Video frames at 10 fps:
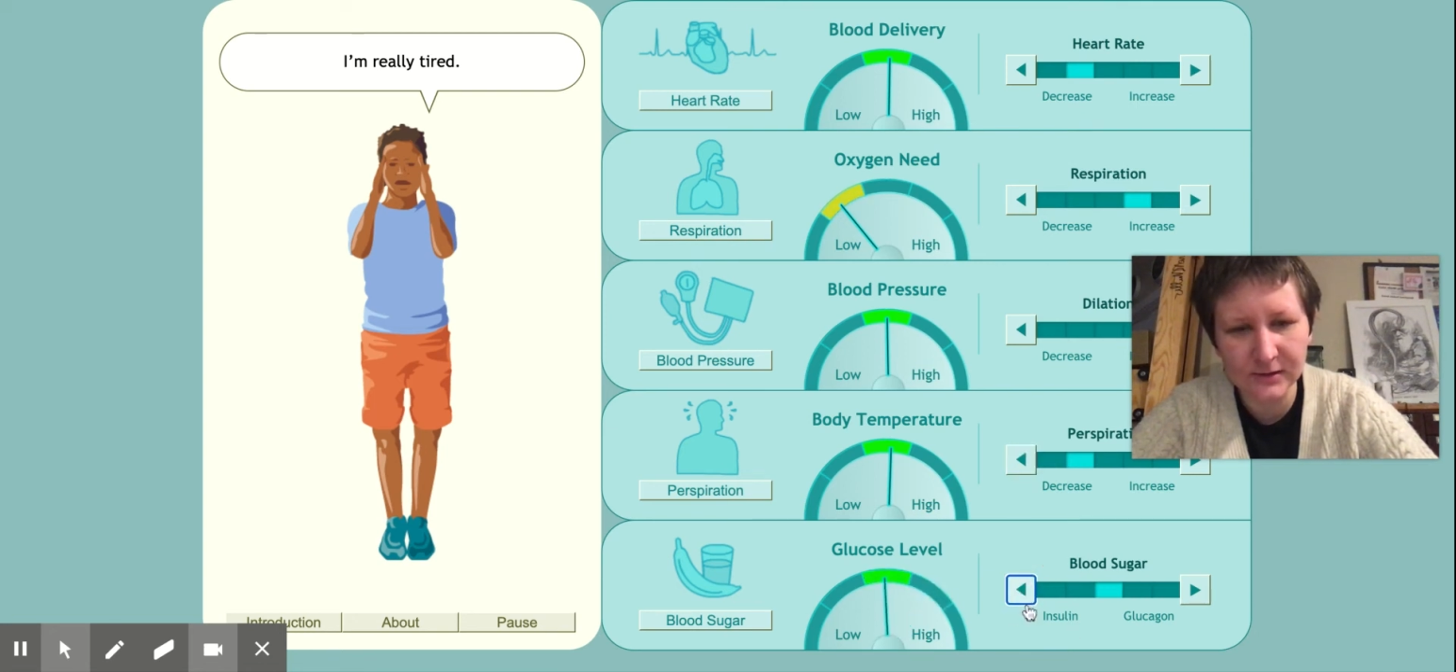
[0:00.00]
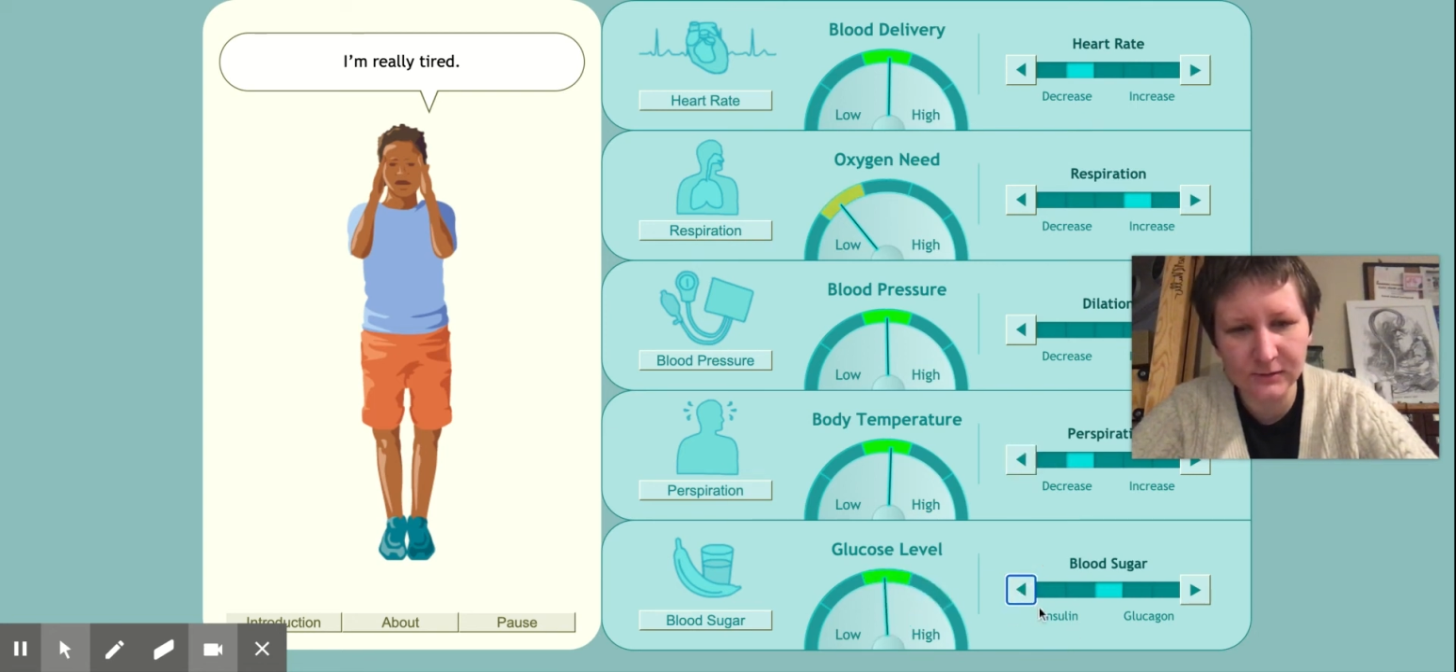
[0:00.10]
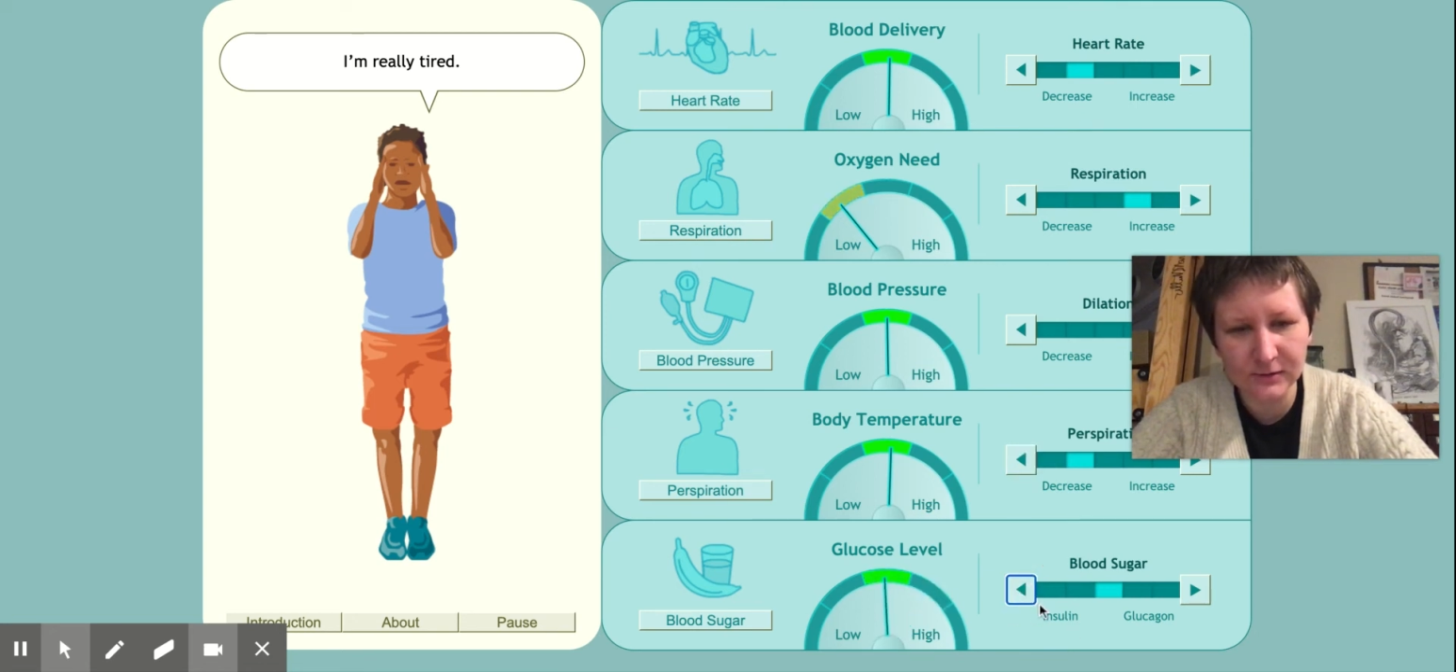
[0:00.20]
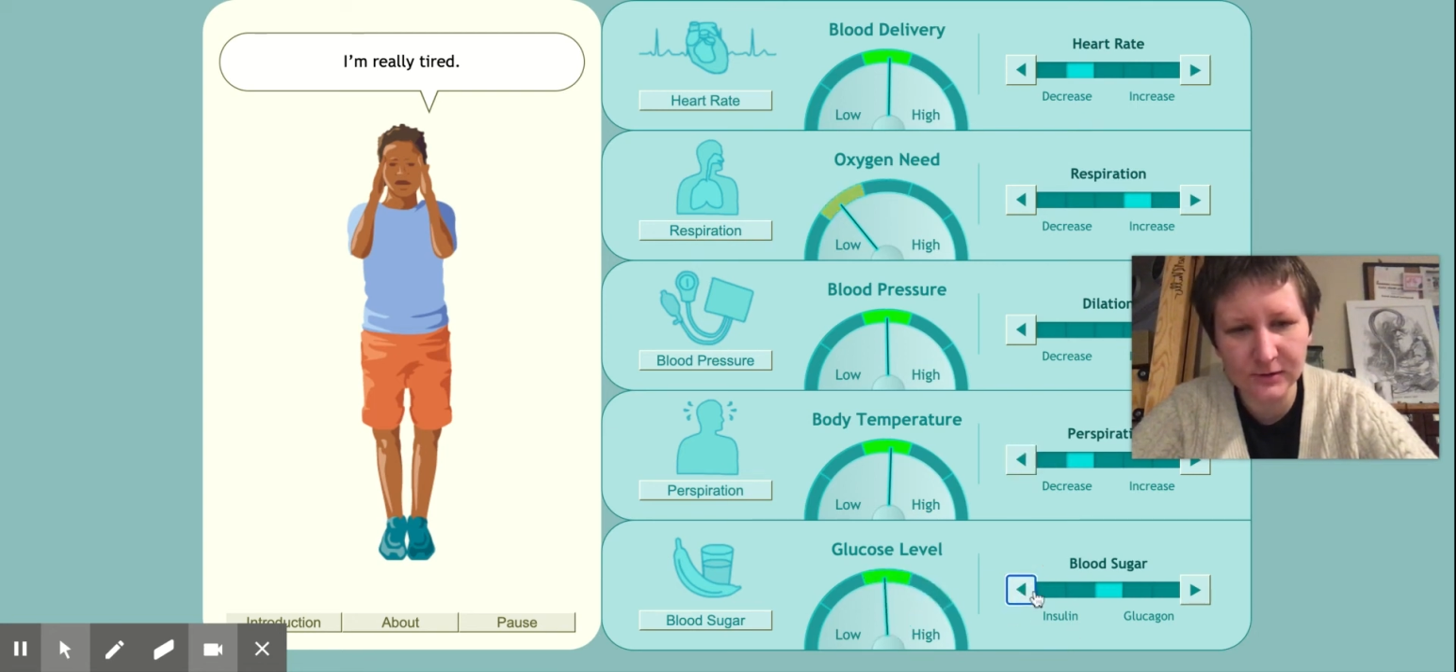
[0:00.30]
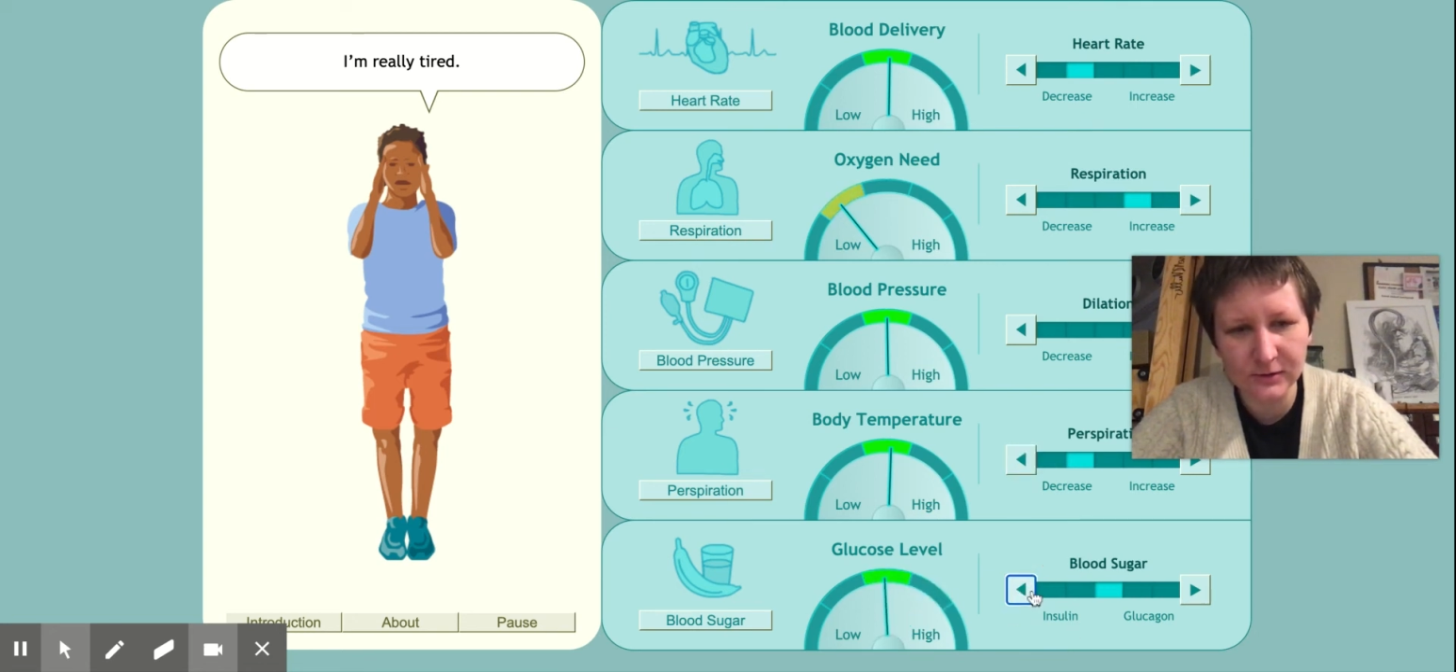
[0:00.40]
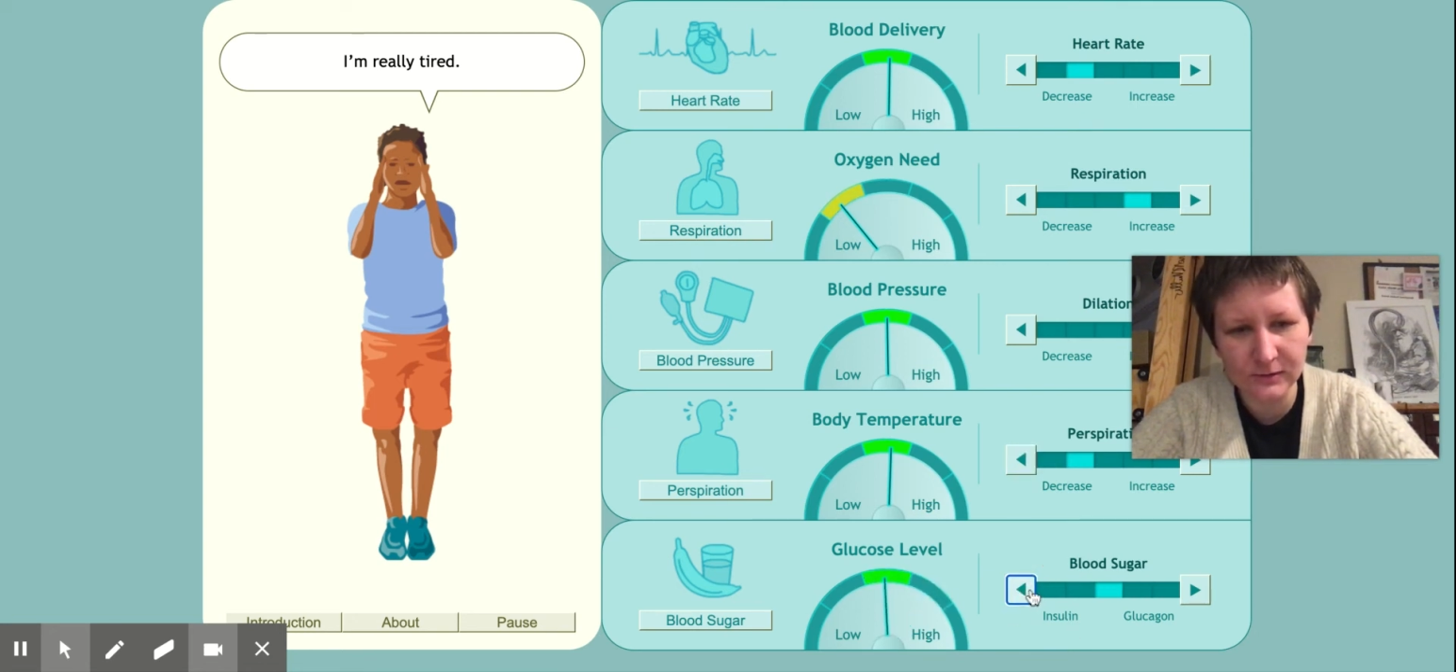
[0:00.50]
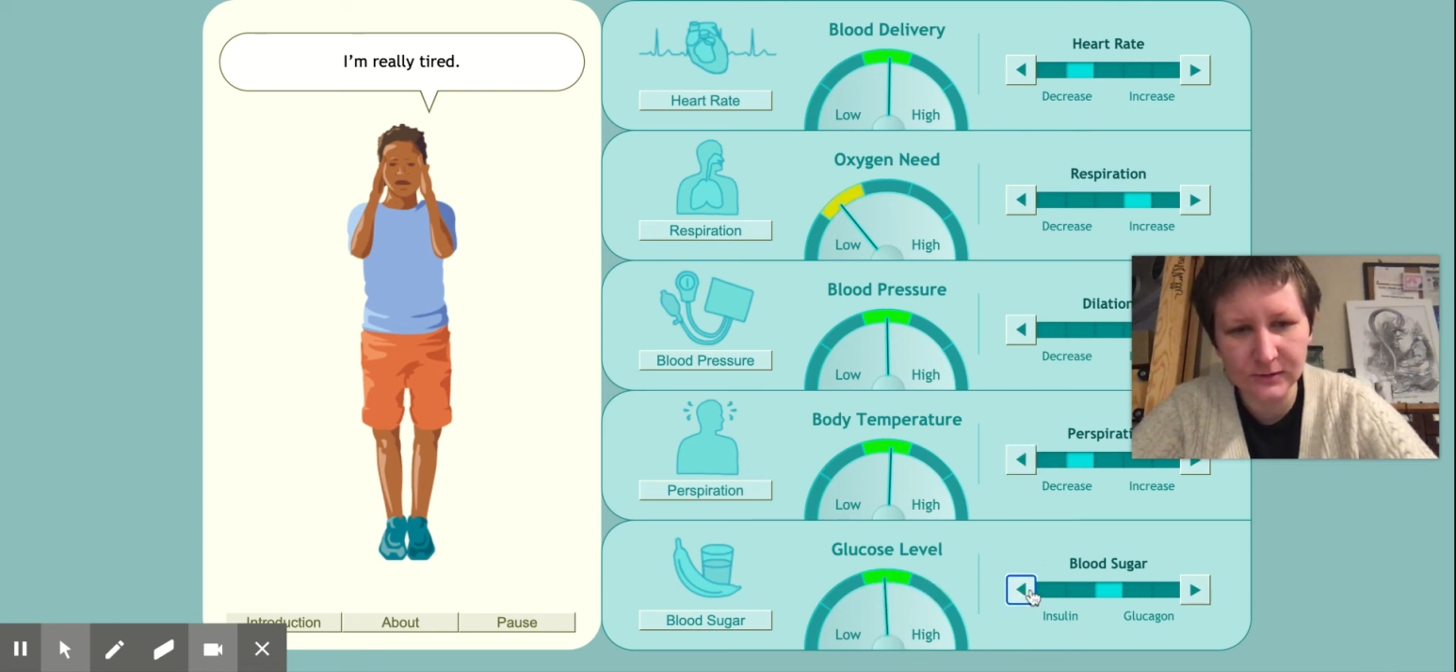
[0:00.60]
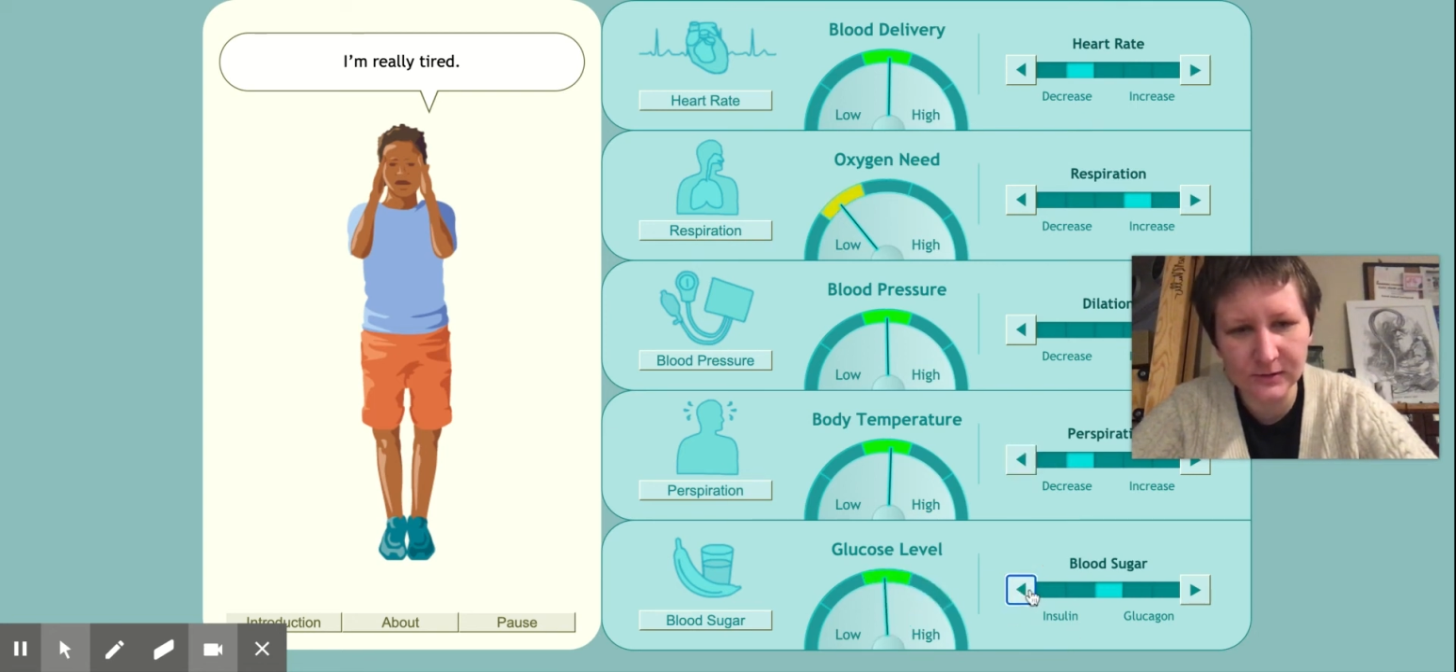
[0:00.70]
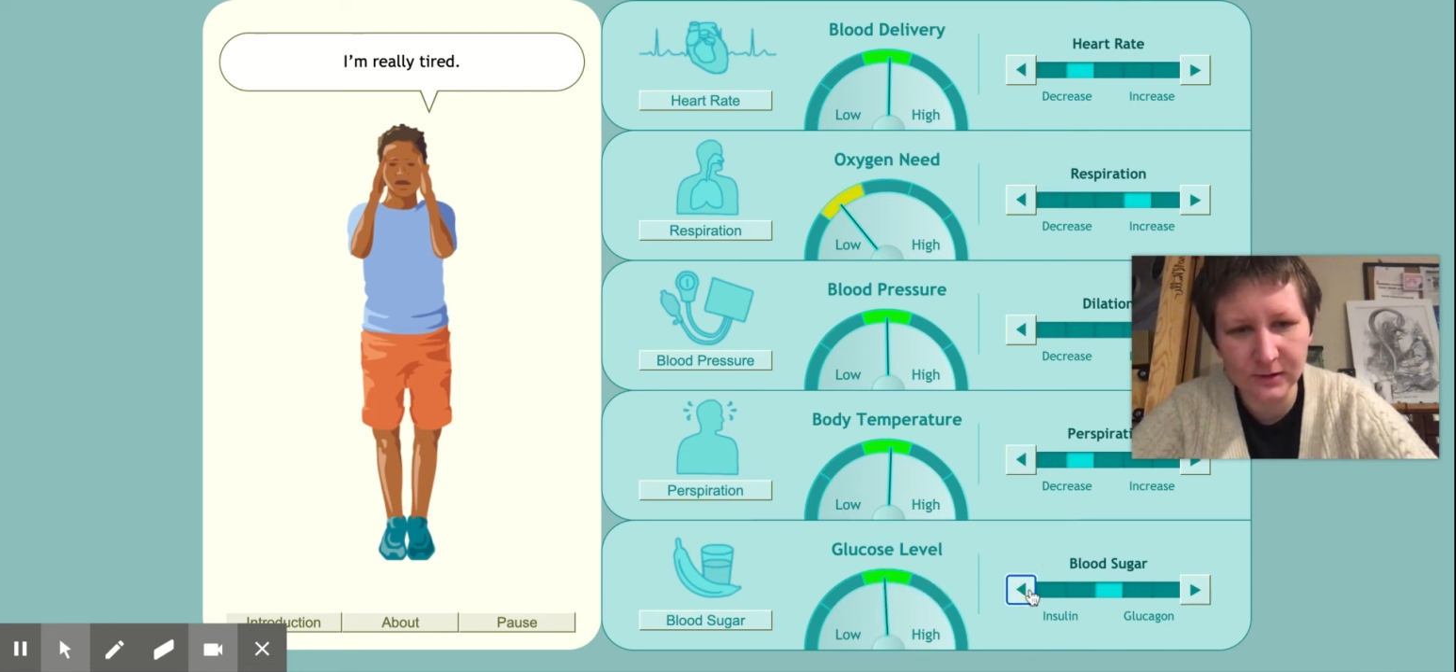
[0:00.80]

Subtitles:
to reduce